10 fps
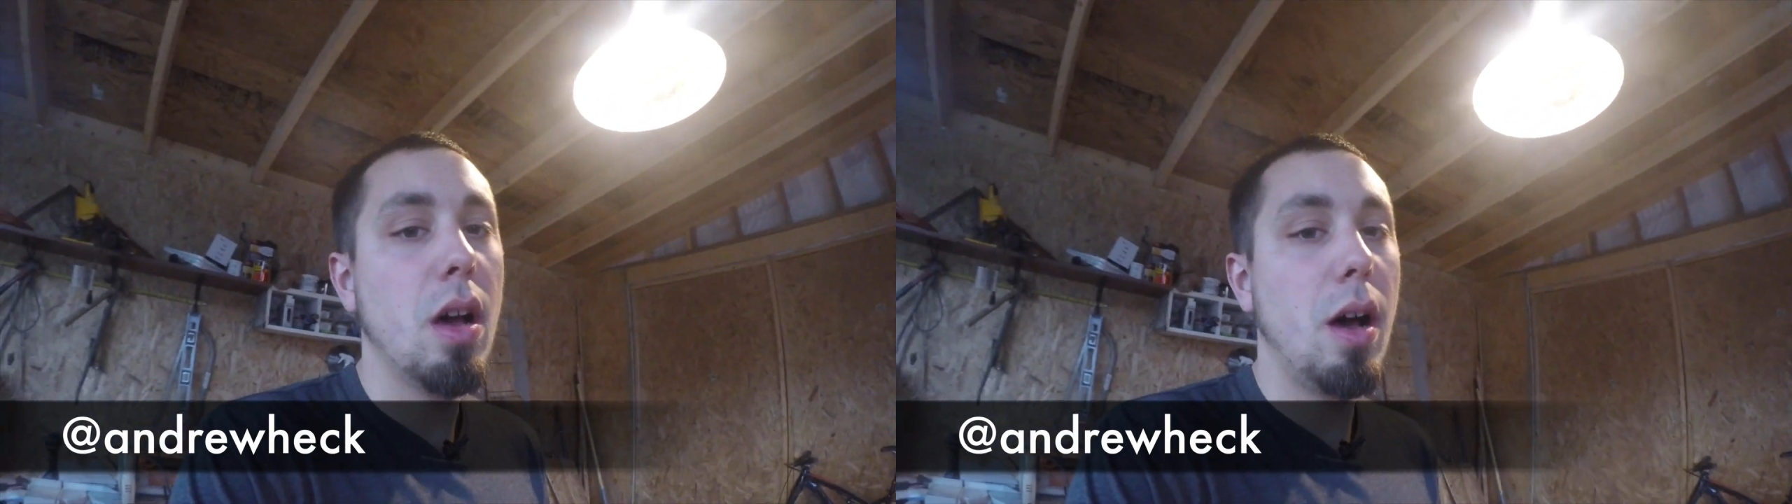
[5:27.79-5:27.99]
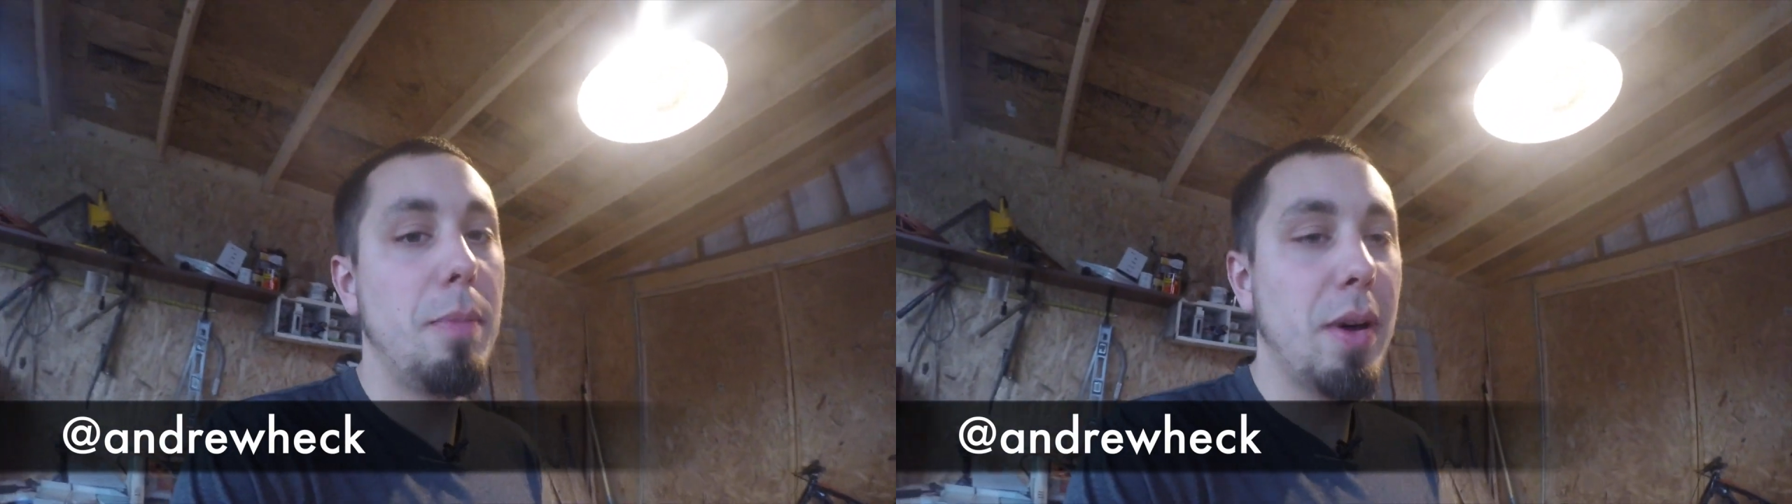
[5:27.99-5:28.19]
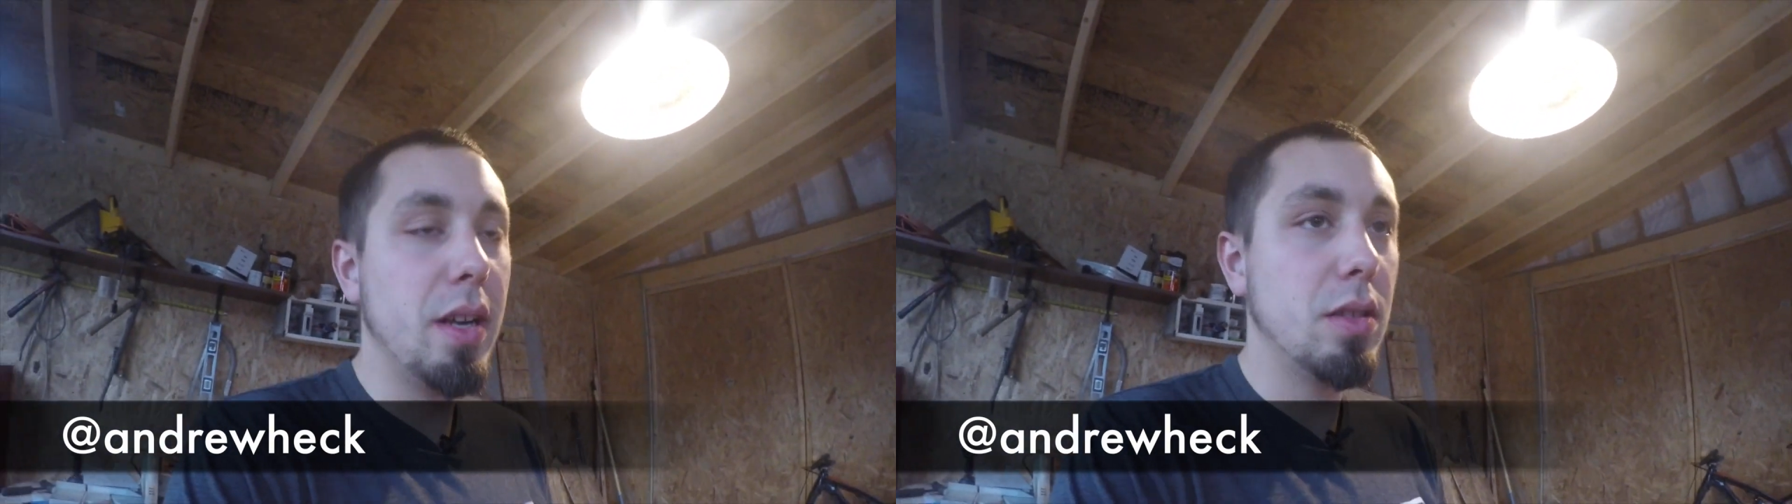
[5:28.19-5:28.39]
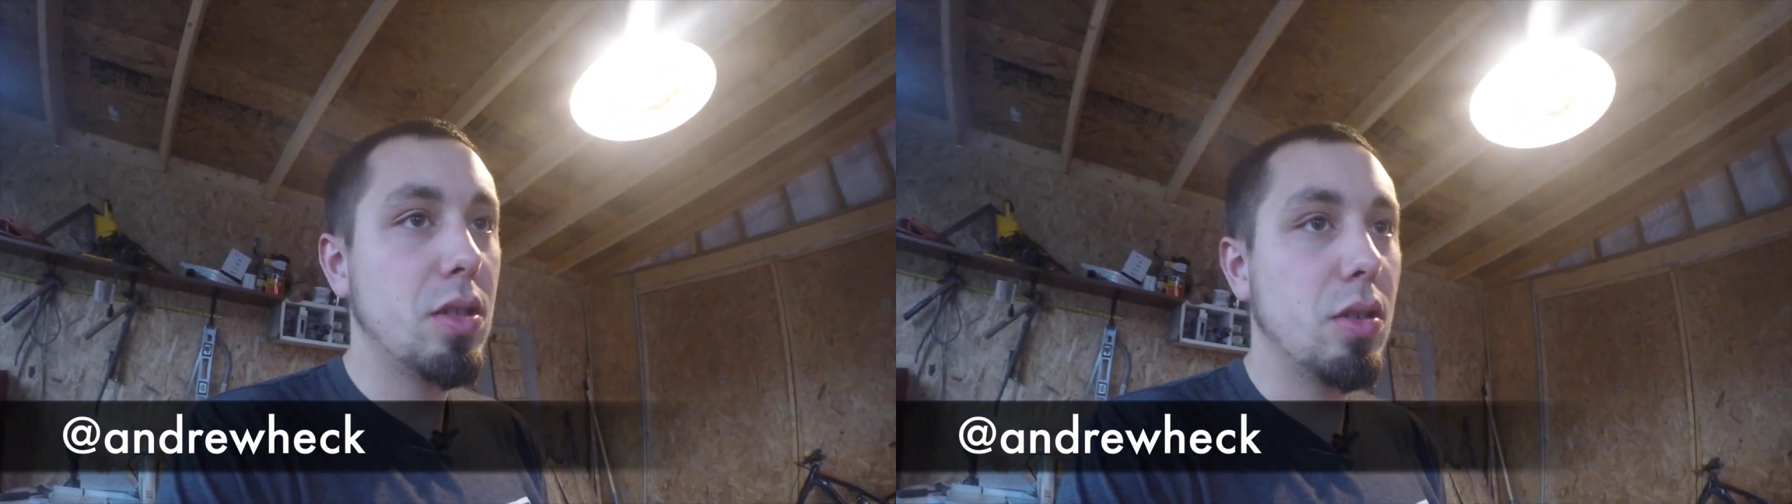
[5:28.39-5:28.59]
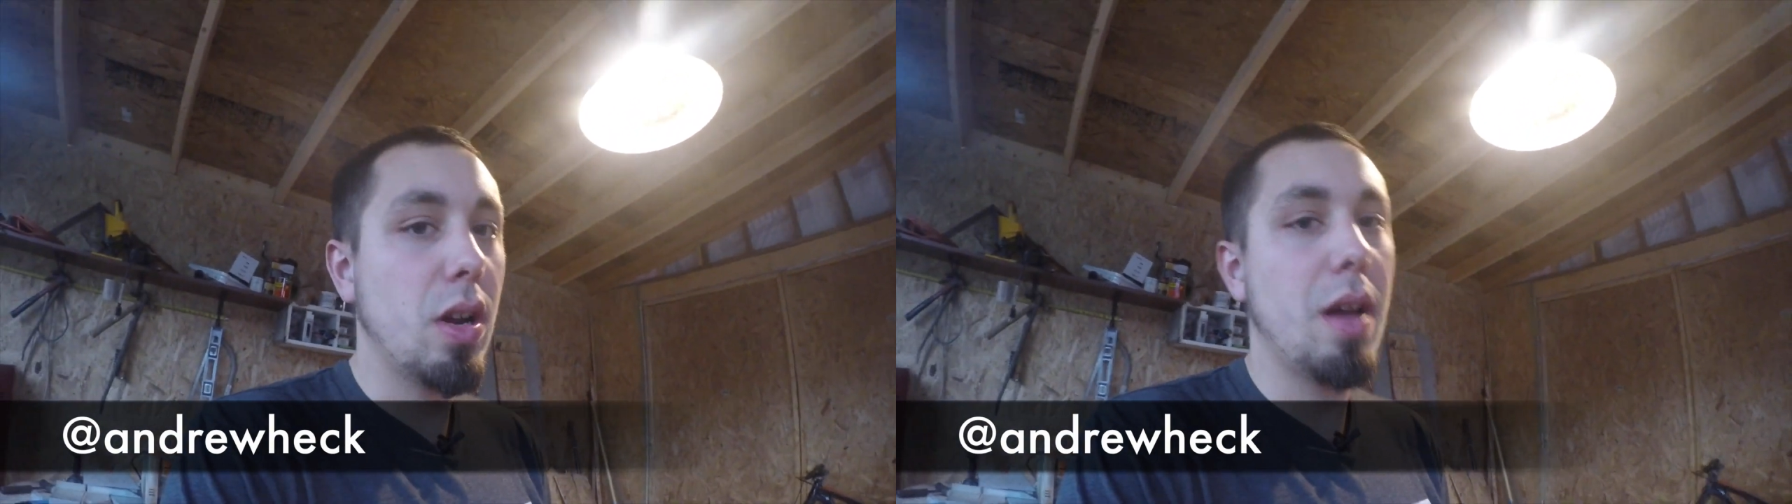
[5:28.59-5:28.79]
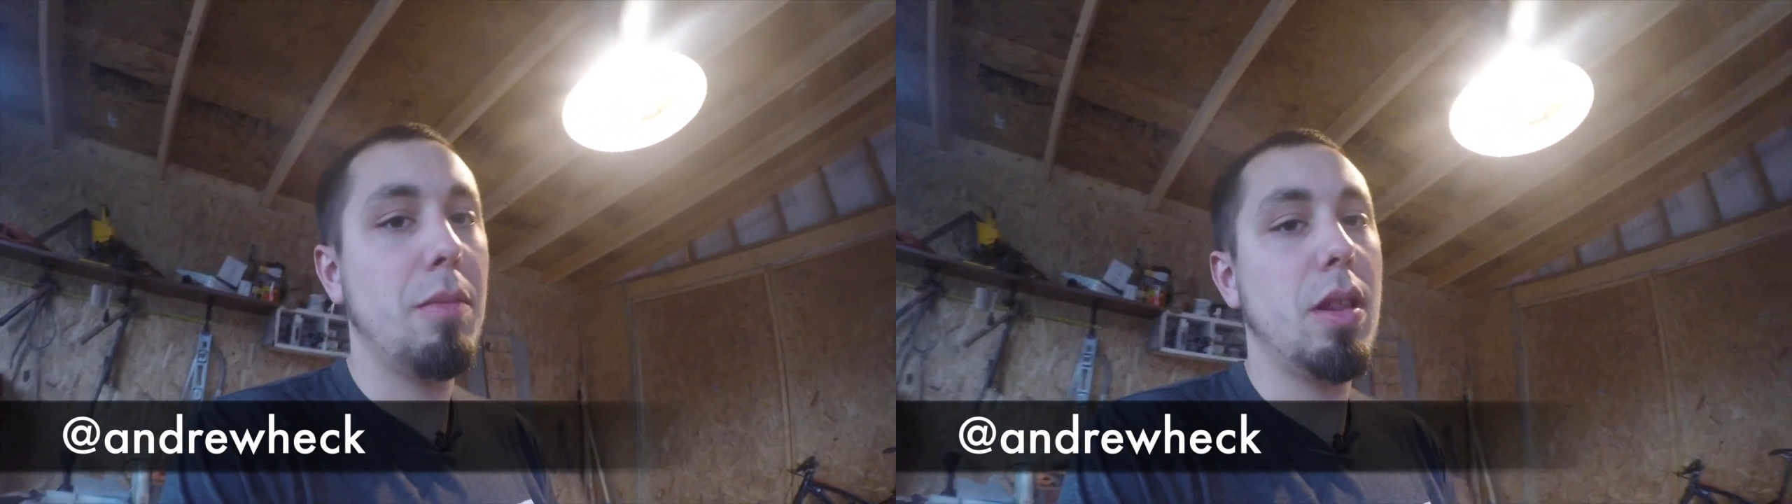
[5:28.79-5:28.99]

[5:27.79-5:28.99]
up on Instagram,